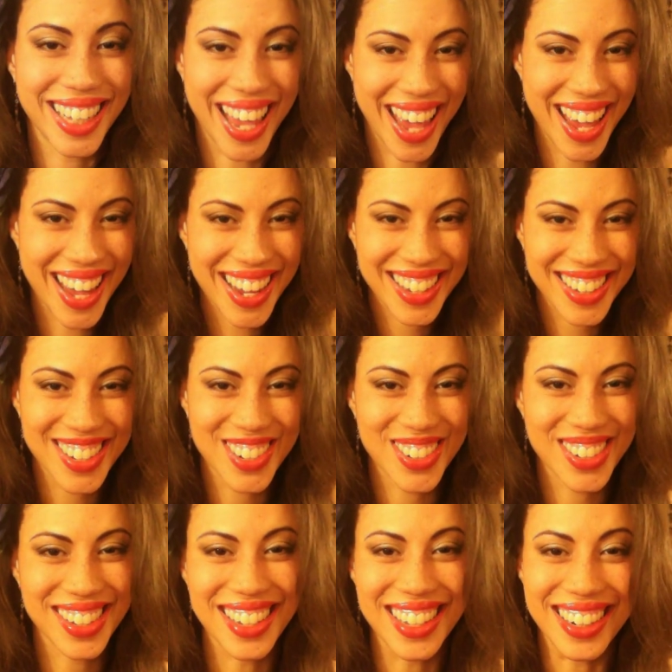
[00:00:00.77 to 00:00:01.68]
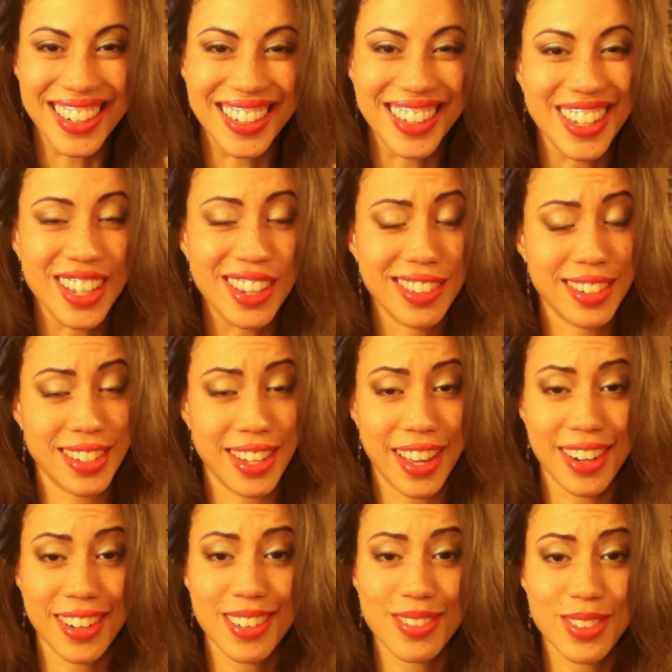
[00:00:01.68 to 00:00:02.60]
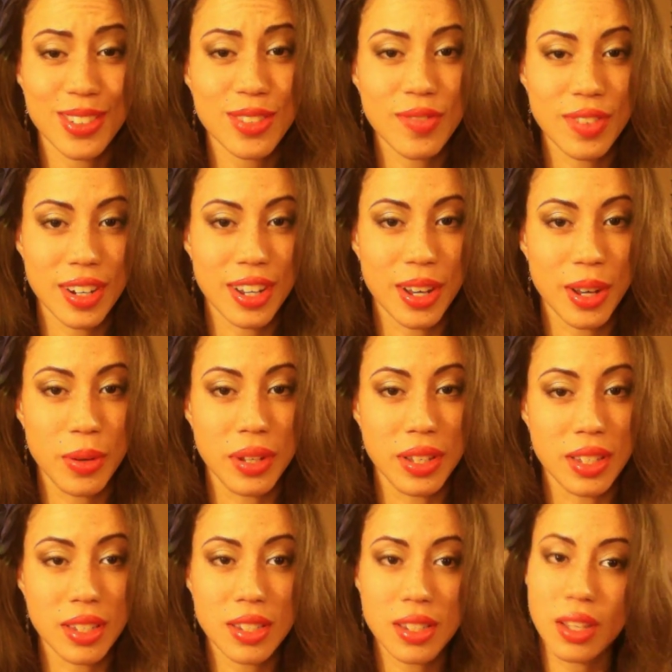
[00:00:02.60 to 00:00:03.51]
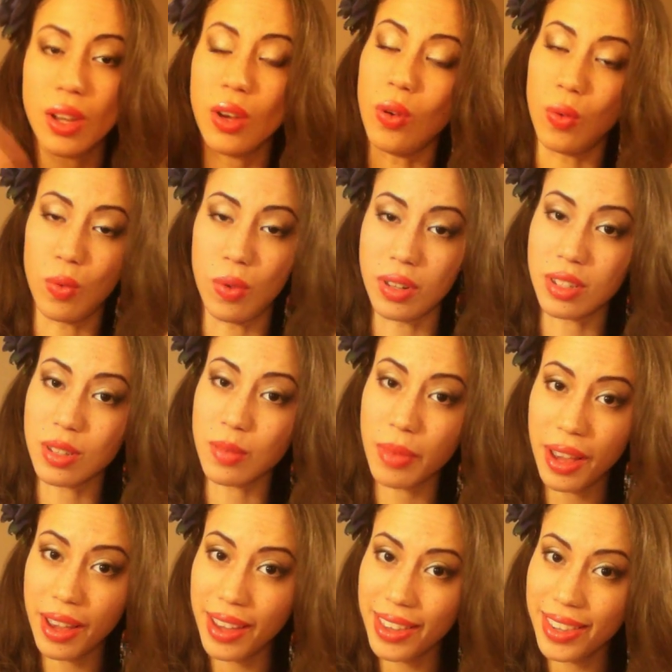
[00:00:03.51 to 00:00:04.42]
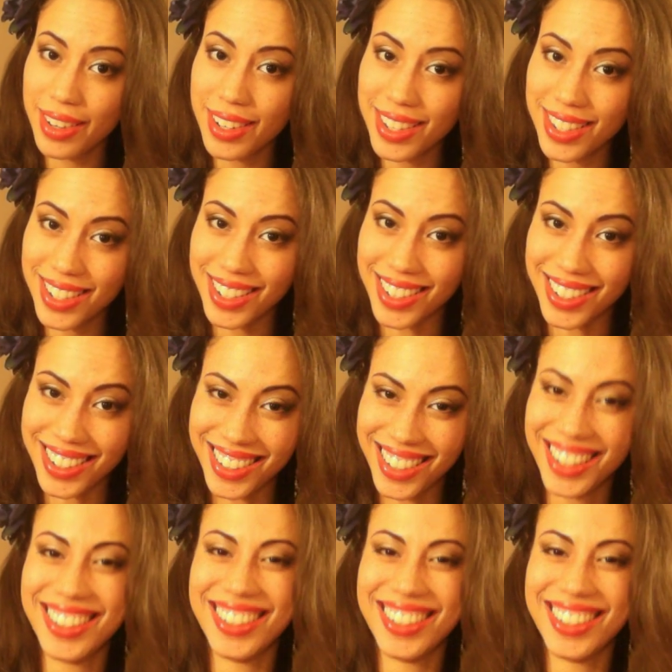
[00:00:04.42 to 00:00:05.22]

Hey, it's Kristina, and the title of this video is What's My Ethnicity?